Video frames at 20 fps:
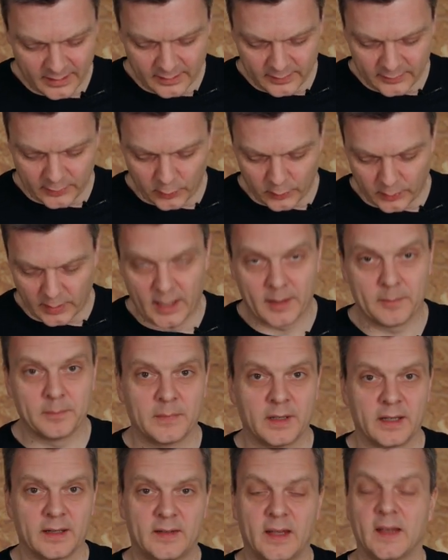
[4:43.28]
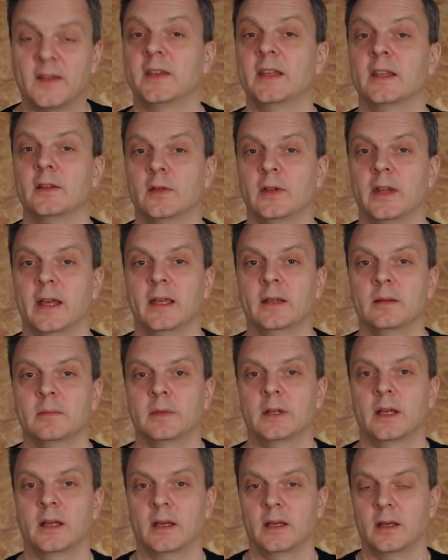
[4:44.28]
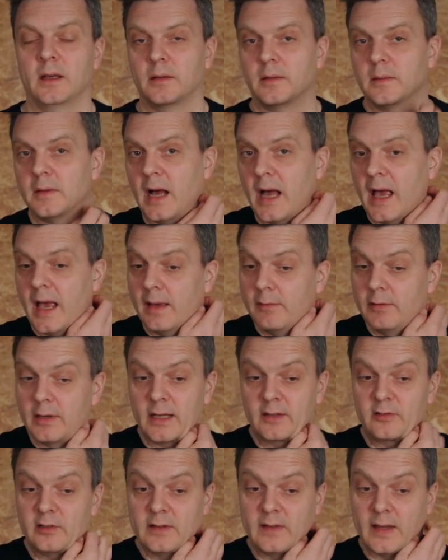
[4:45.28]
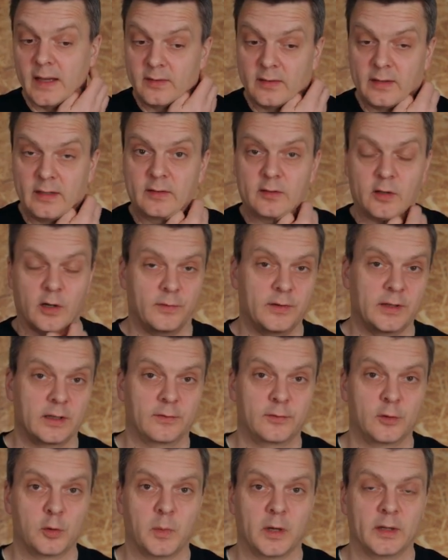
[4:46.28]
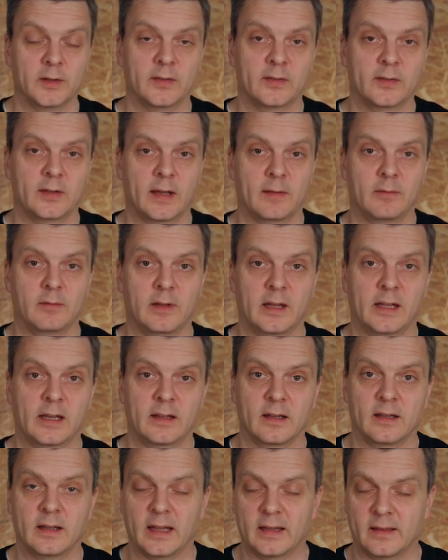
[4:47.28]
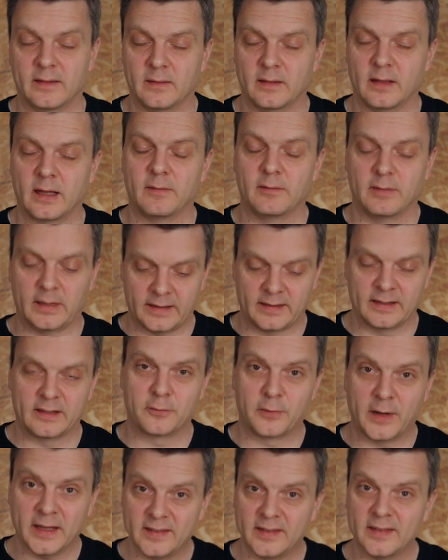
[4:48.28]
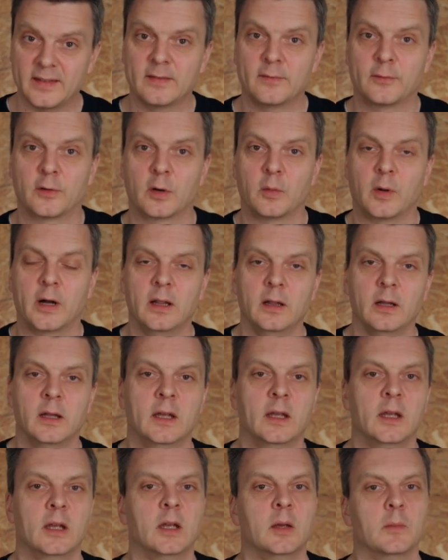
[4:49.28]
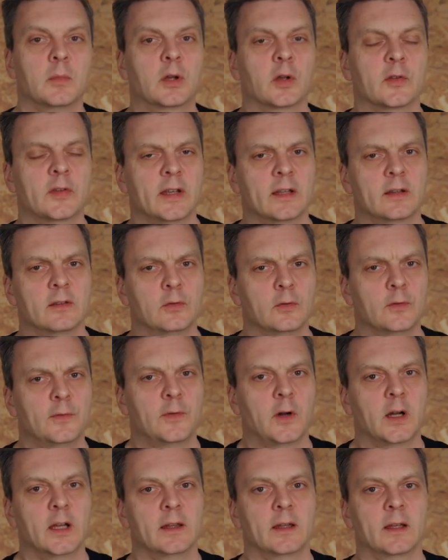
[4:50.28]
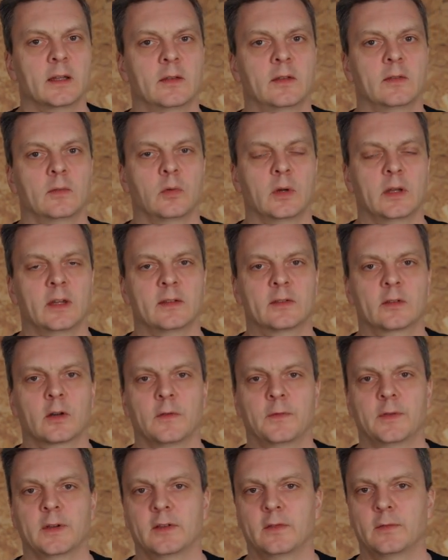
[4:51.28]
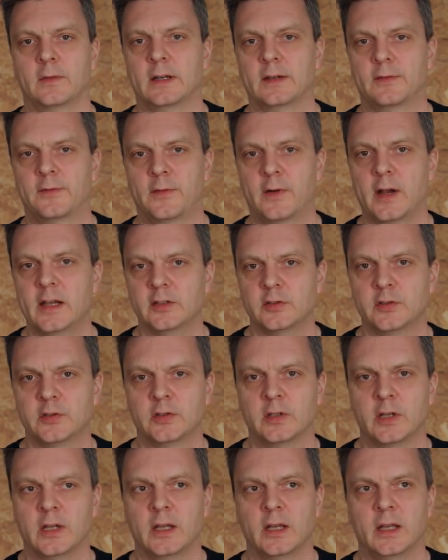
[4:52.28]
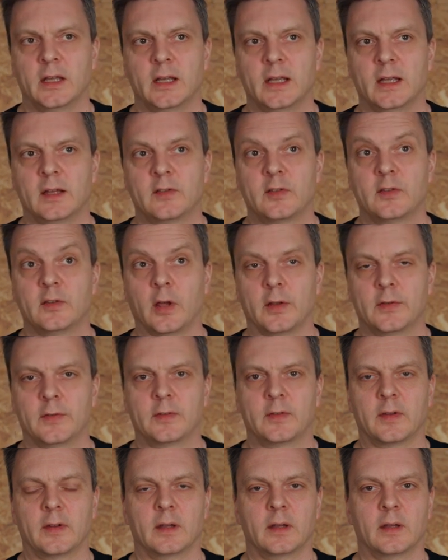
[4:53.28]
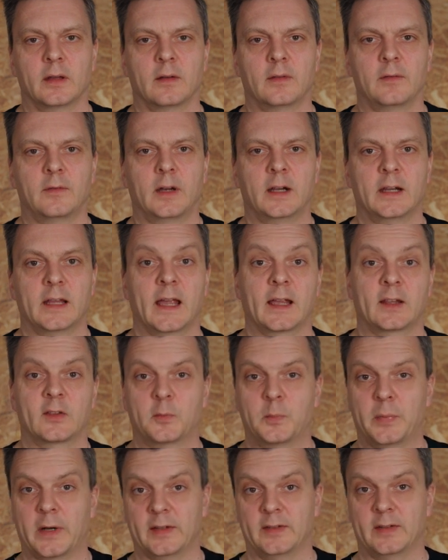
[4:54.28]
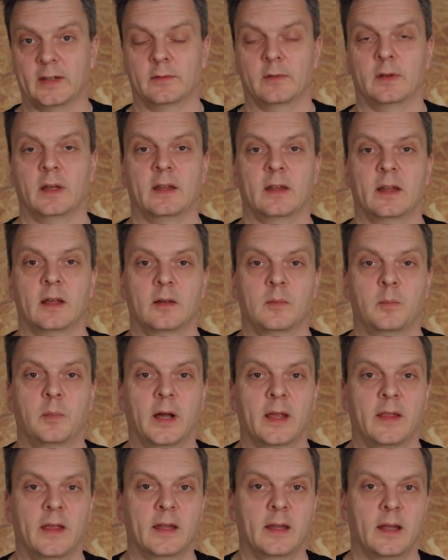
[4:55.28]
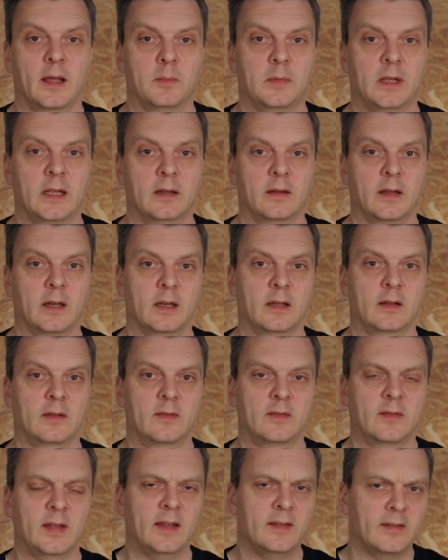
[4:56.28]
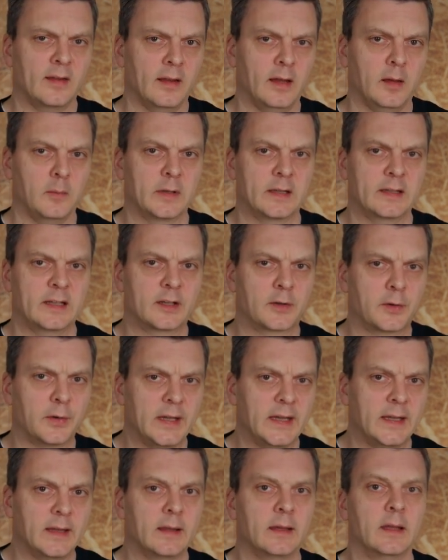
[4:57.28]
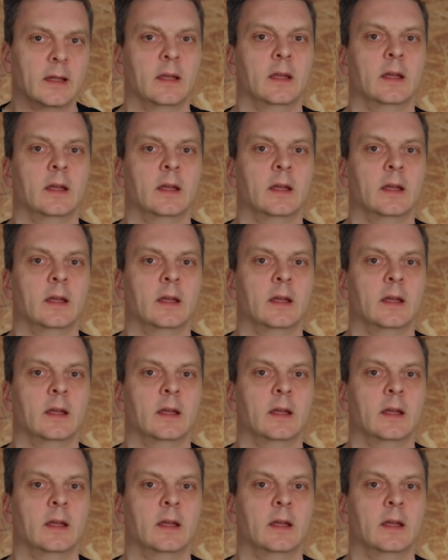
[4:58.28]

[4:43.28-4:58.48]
So I'm tasting it today. I haven't actually tasted this coffee in a few months. I've let it rest for a while, because I do find that when this coffee is very fresh, it's not very expressive. And by that I mean that it tastes a little bit green,